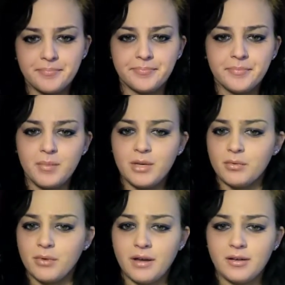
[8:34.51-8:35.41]
maybe a
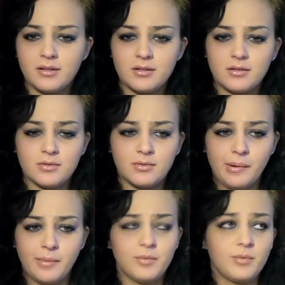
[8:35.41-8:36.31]
red,
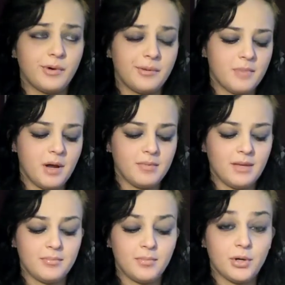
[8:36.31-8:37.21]
or
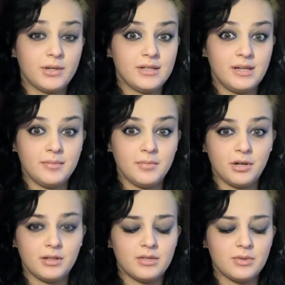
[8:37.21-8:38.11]
like burgundy.
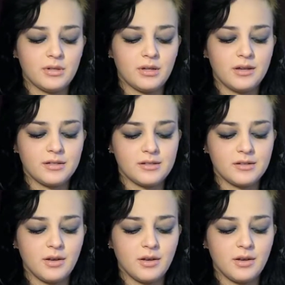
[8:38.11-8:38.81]
Burgundy is really nice.